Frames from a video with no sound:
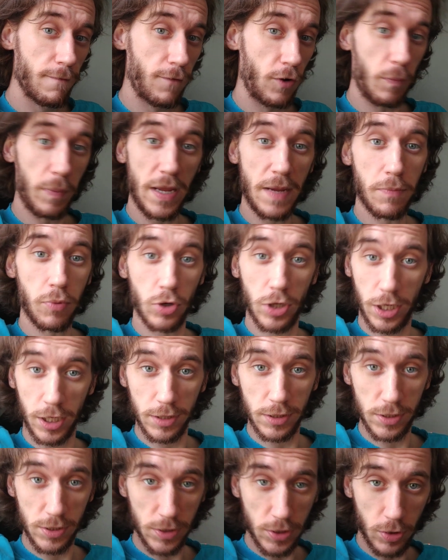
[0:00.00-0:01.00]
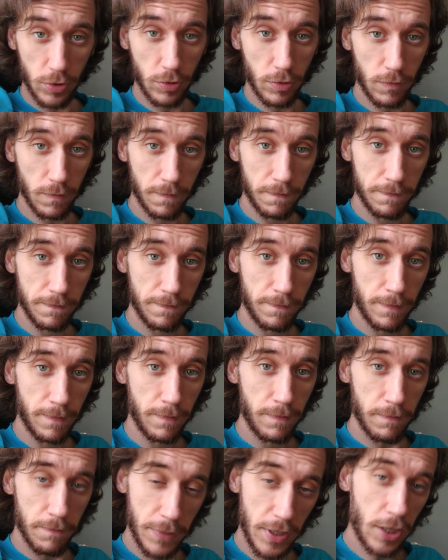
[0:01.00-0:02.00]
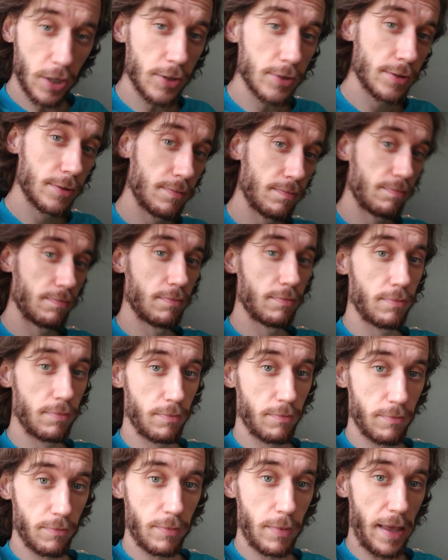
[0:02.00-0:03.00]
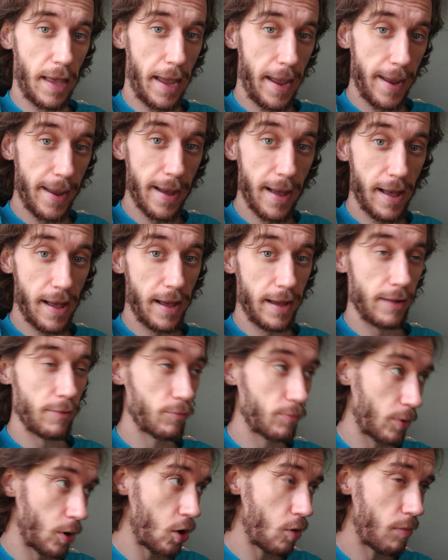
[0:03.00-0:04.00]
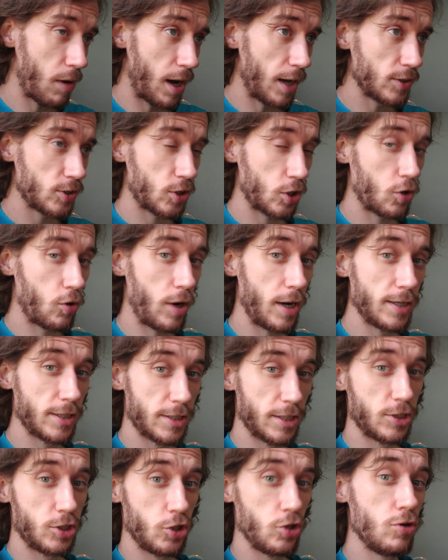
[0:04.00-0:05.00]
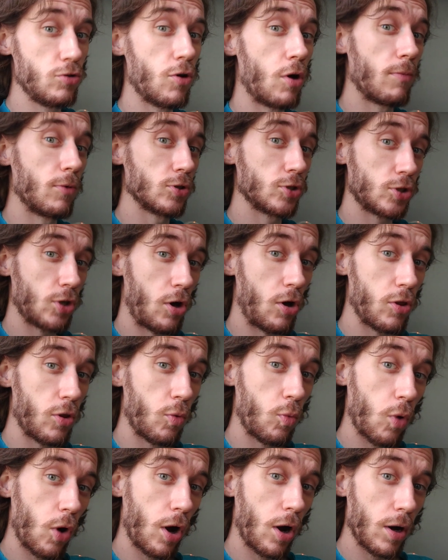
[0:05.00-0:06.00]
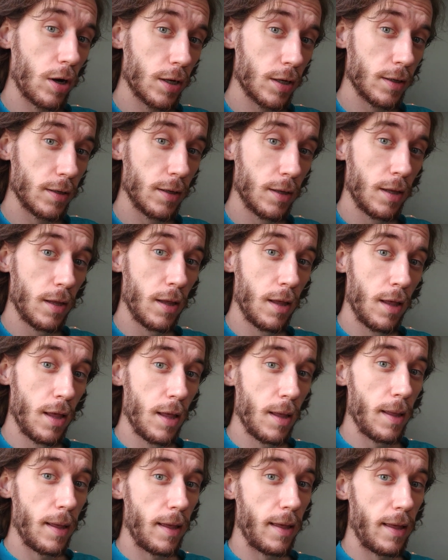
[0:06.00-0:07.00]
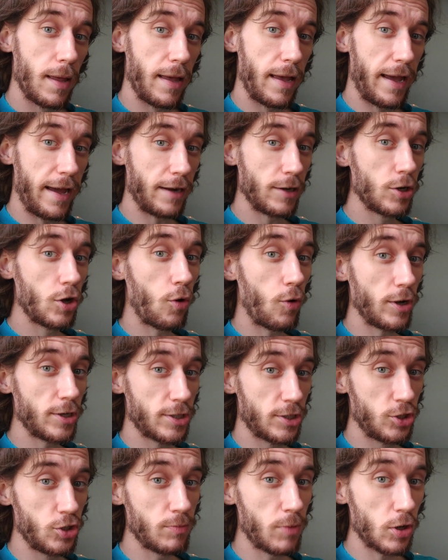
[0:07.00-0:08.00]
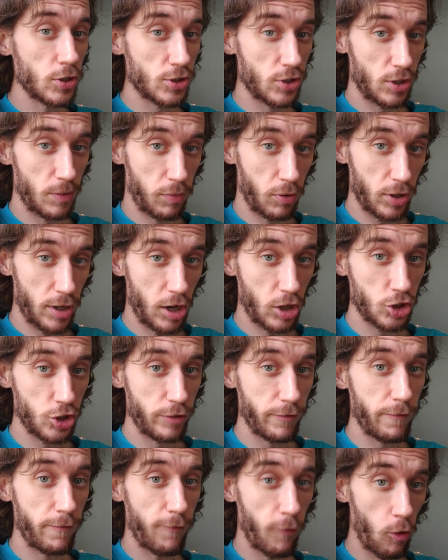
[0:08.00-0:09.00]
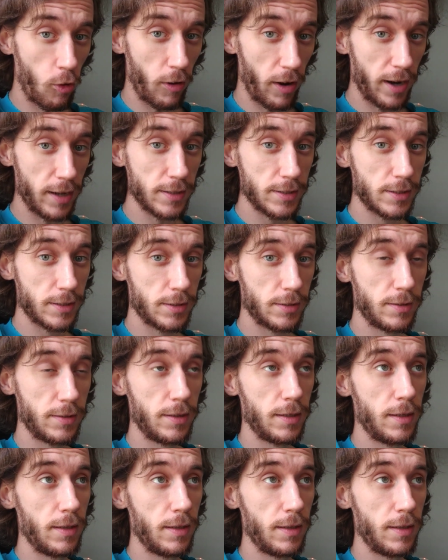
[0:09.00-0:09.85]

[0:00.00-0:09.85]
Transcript: for people to consume, because AI robots are going to do almost all the work and going to do most of the production for us.